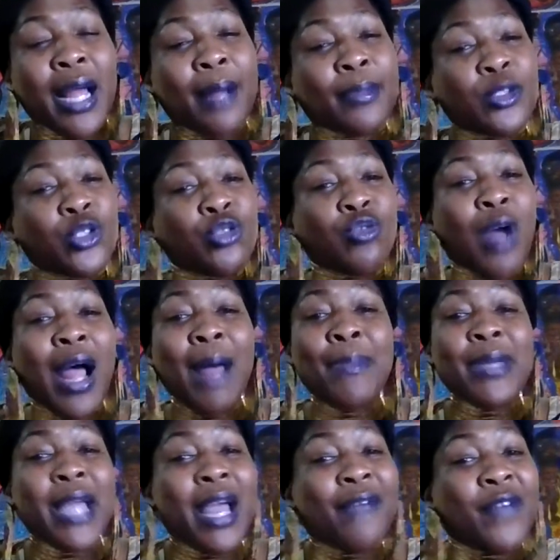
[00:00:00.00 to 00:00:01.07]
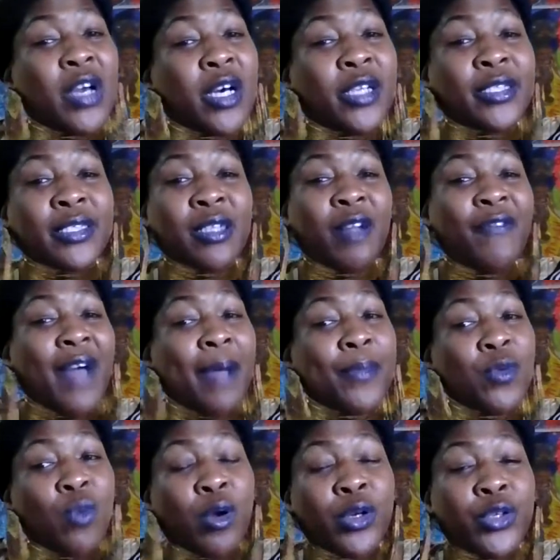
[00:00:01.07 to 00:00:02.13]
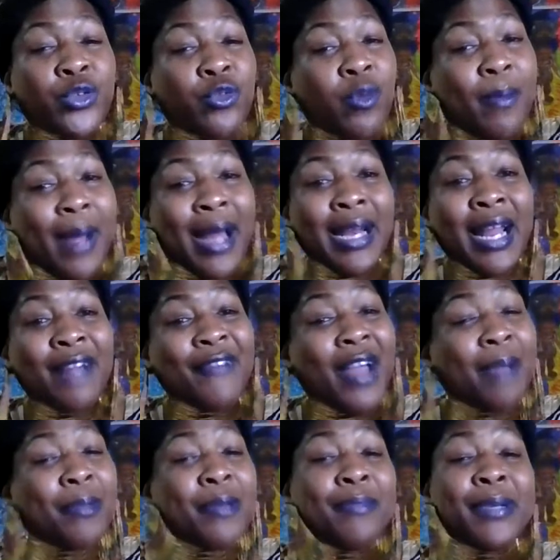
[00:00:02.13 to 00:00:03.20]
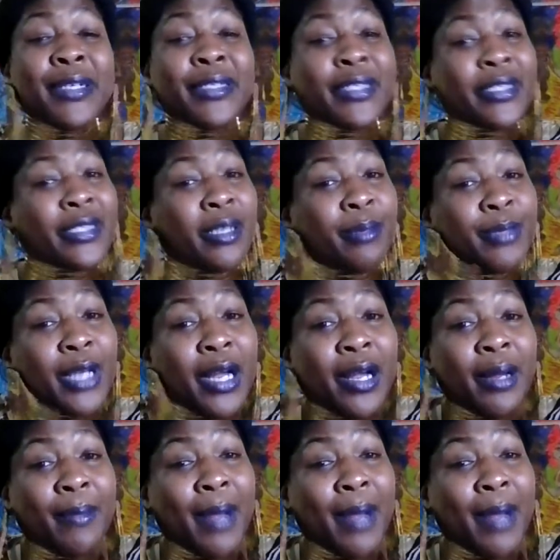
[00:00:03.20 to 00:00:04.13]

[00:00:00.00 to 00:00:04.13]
Cause I be having other stuff I be wanting to do in my life. I be busy sometimes.